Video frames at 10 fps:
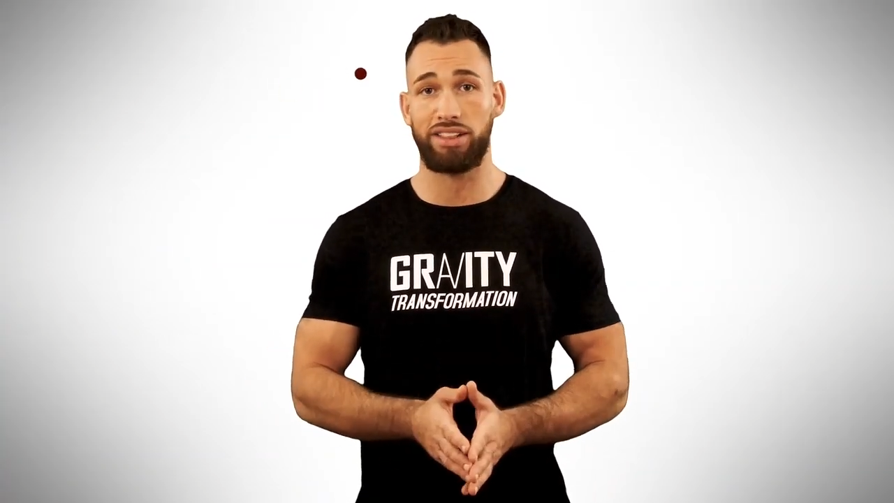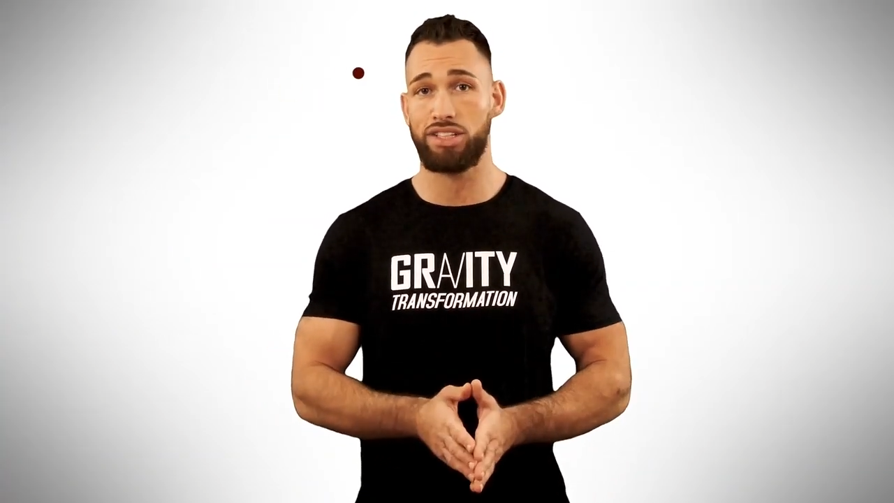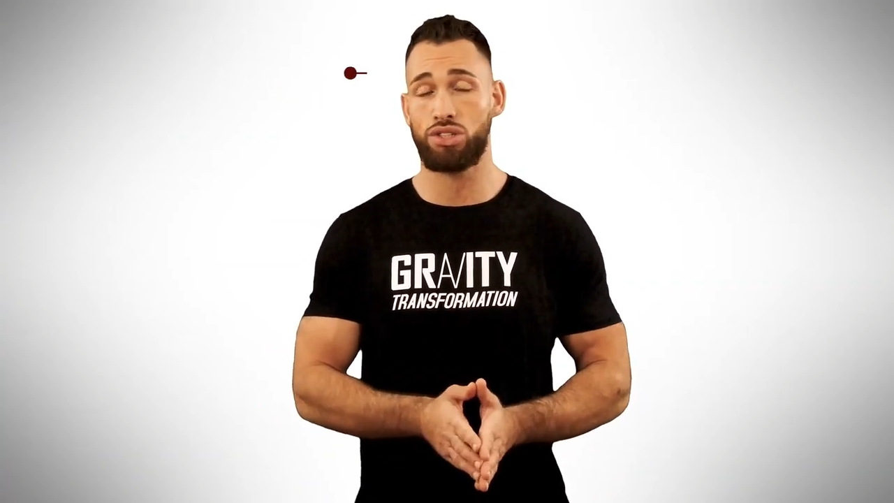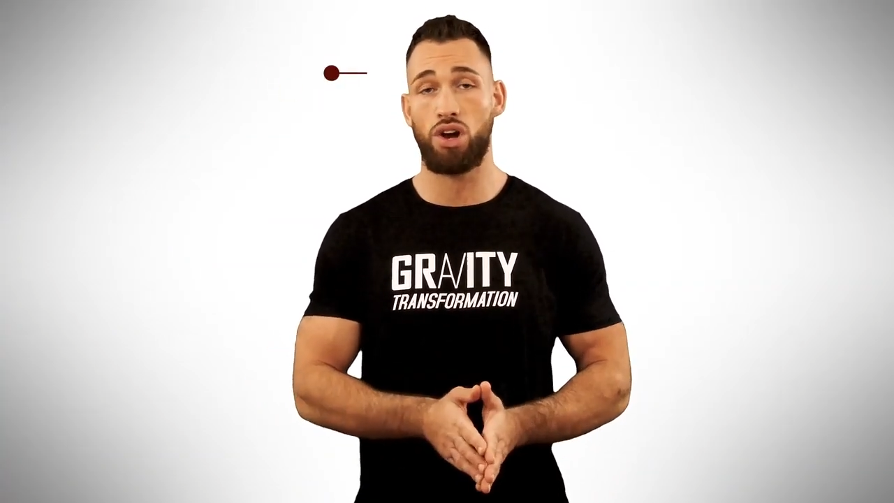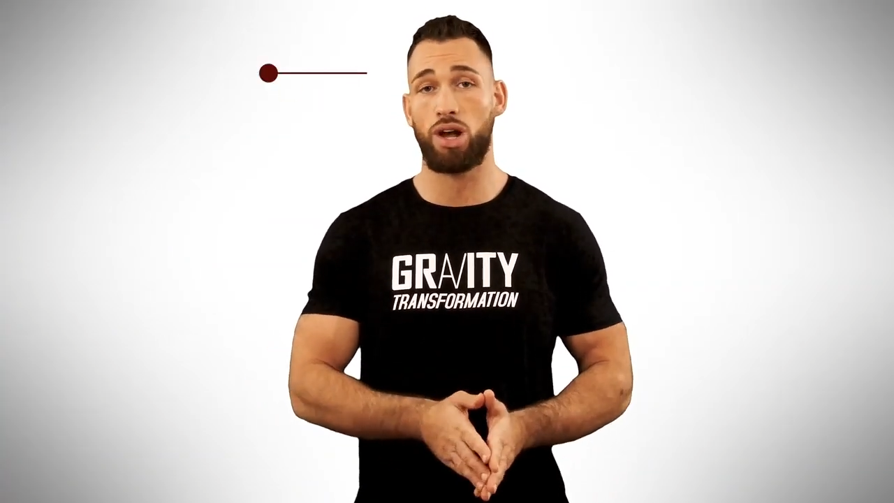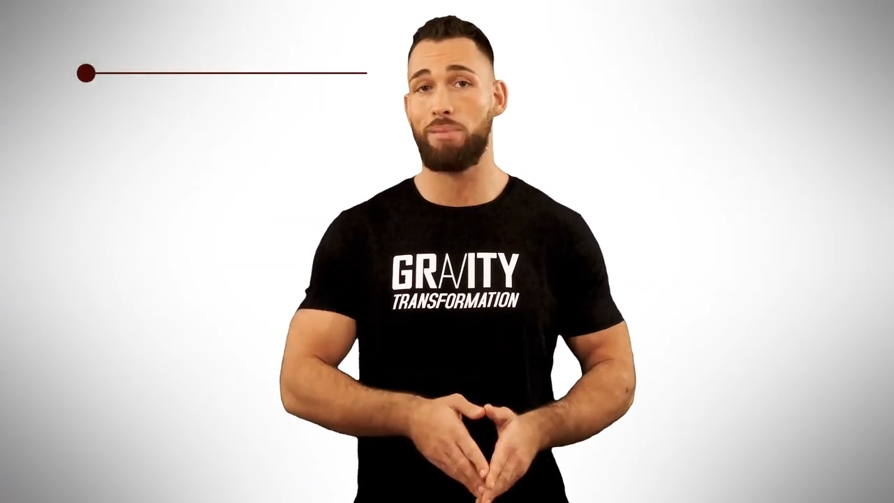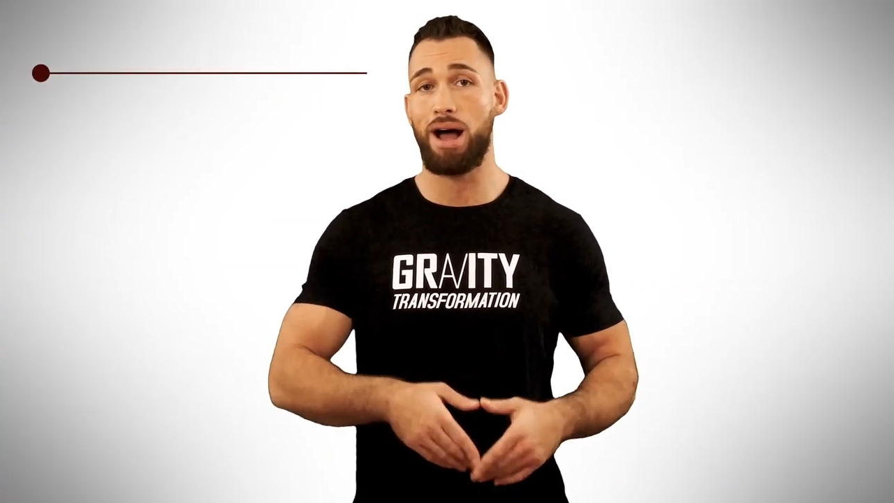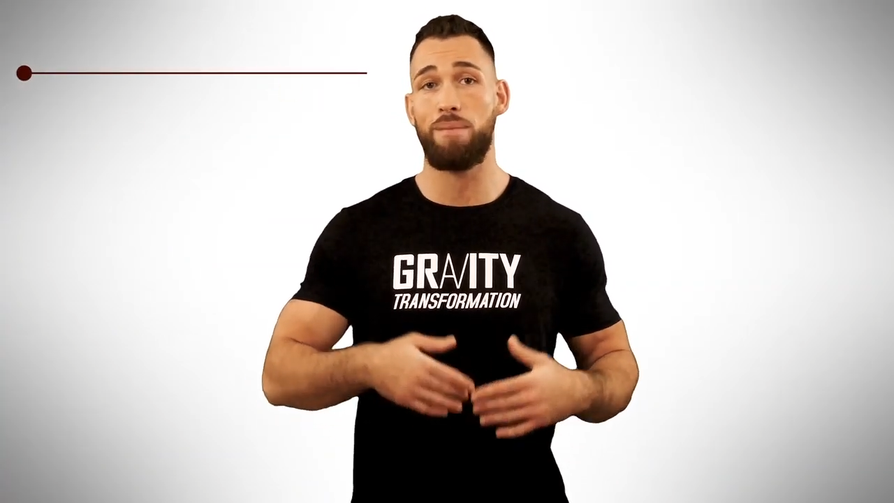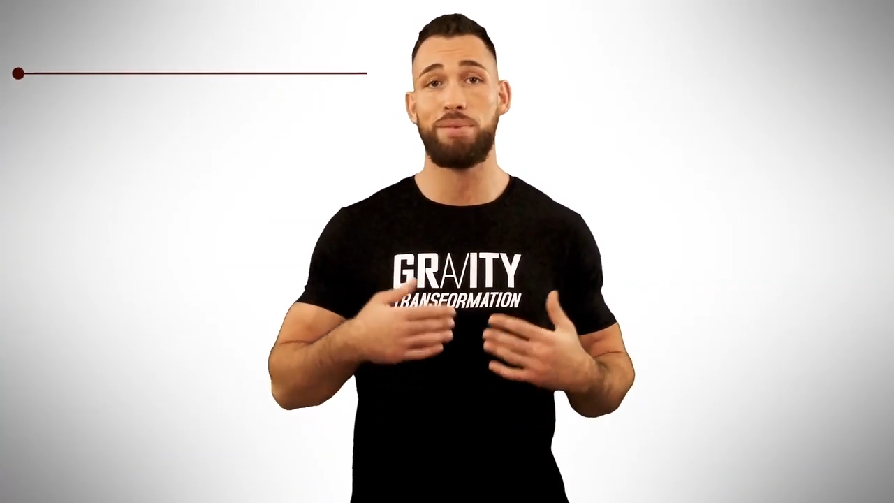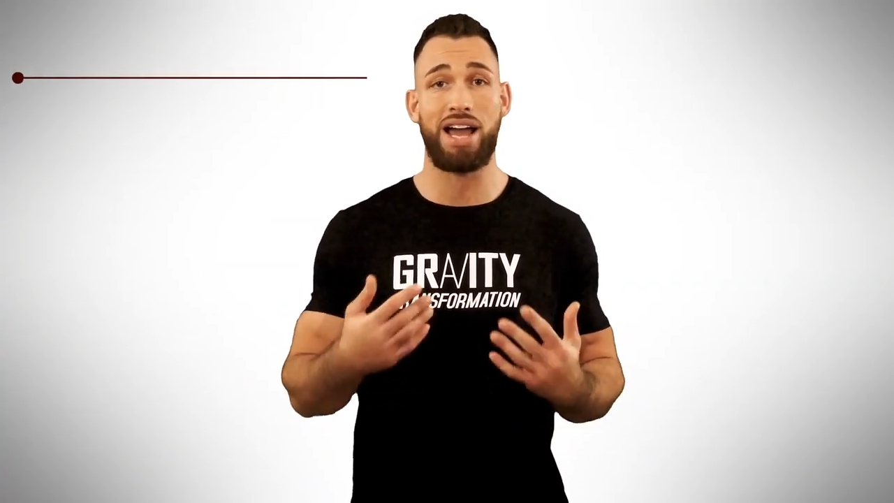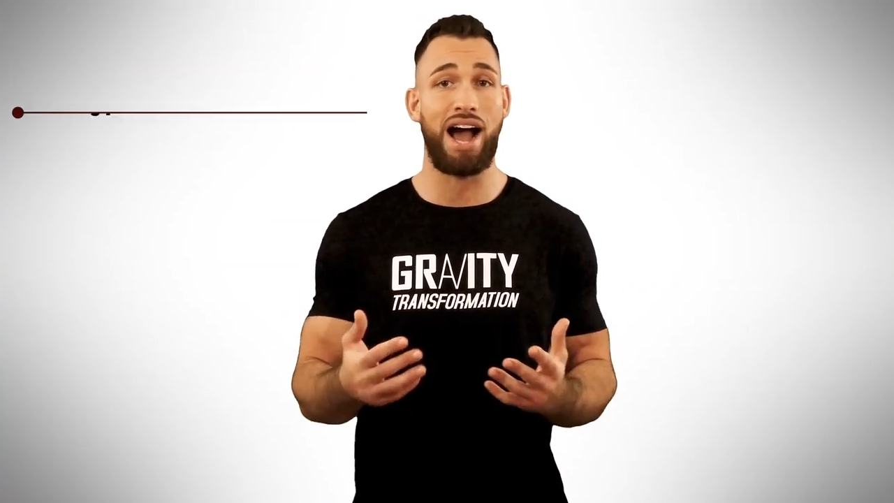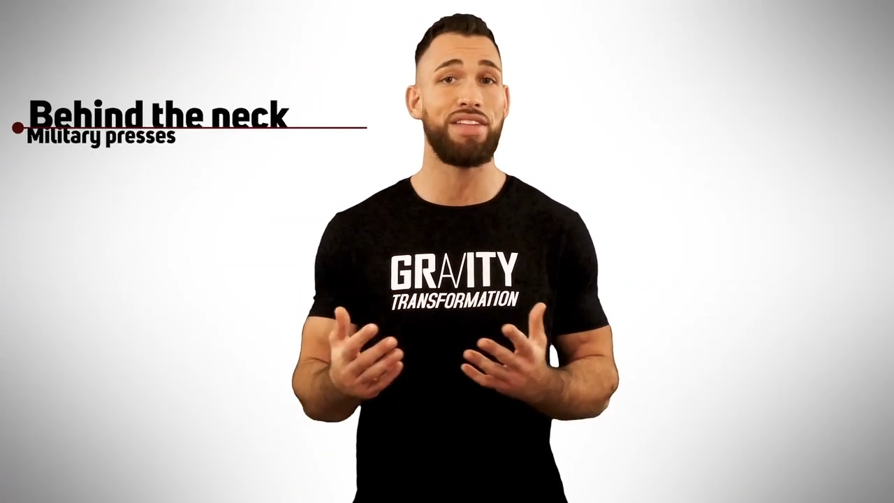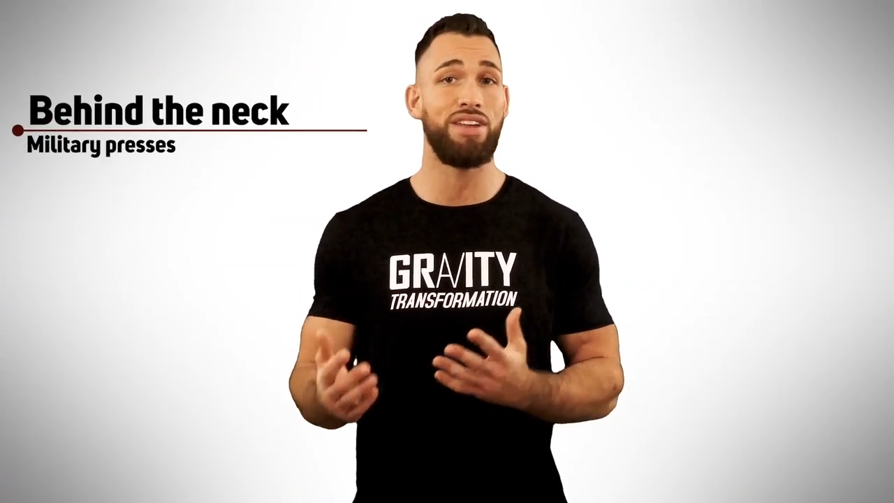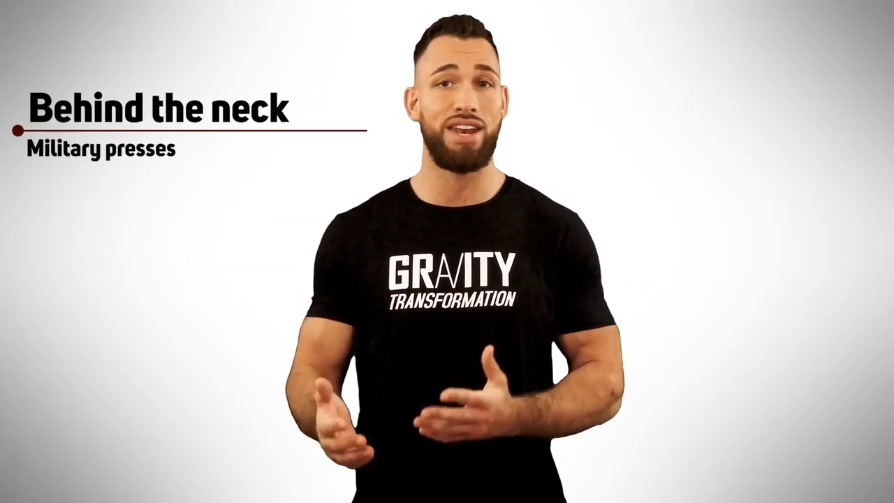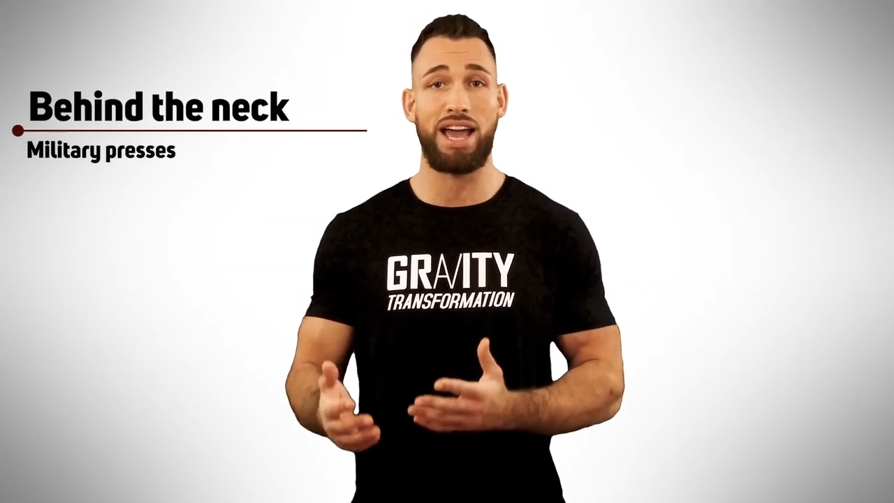let's talk about
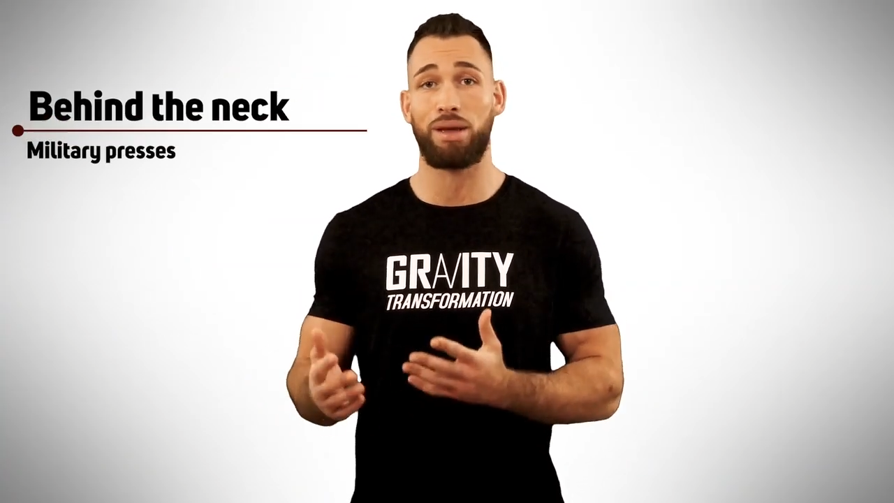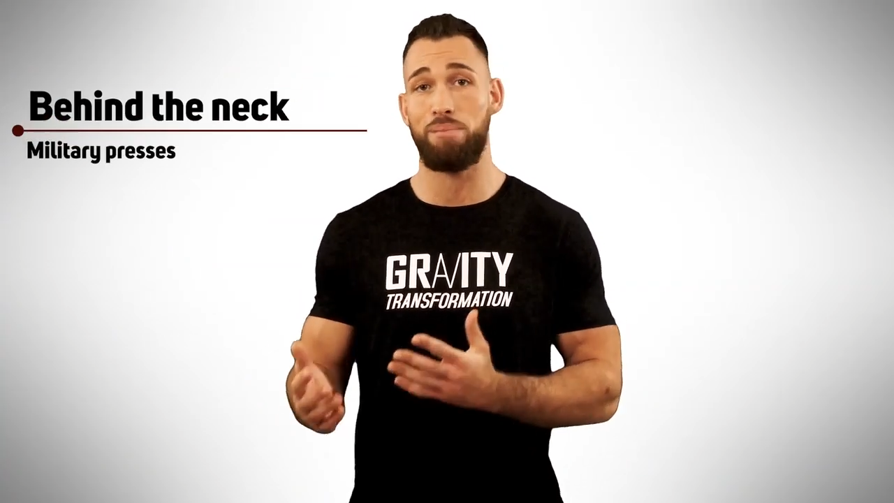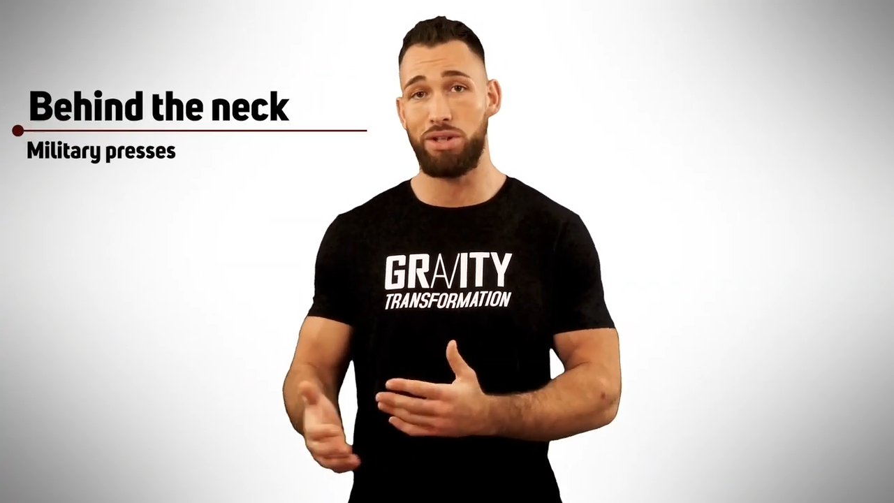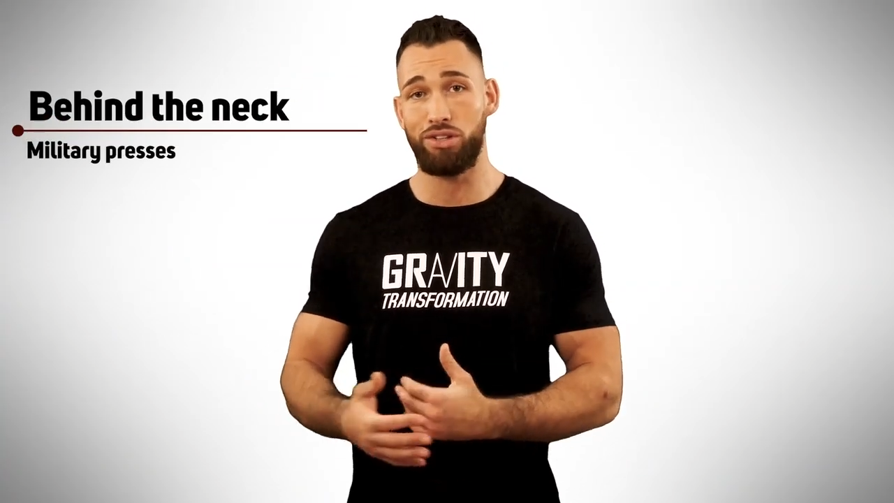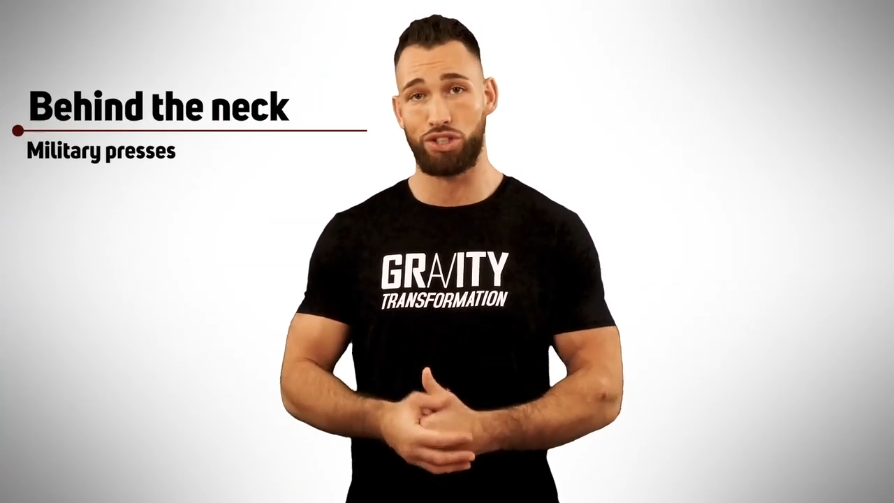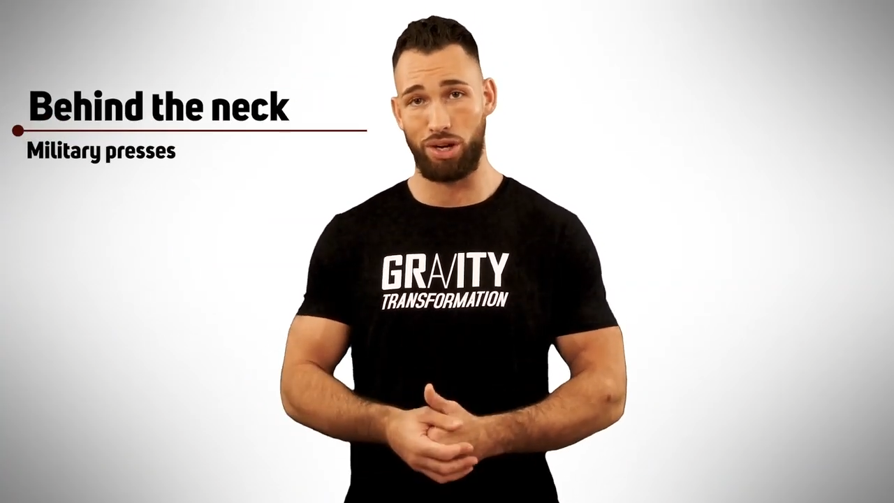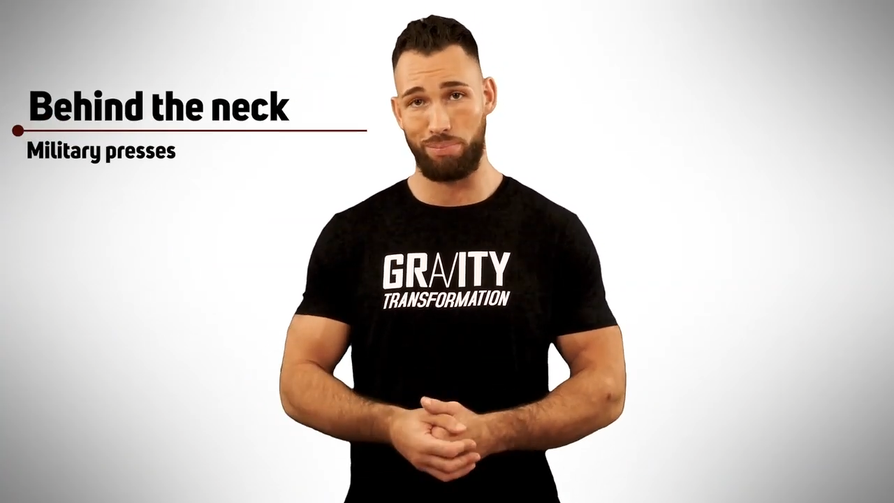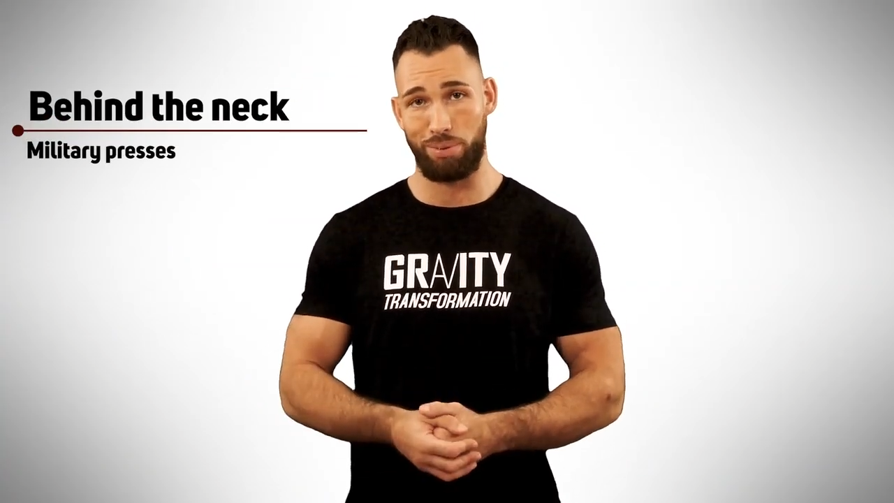behind the neck military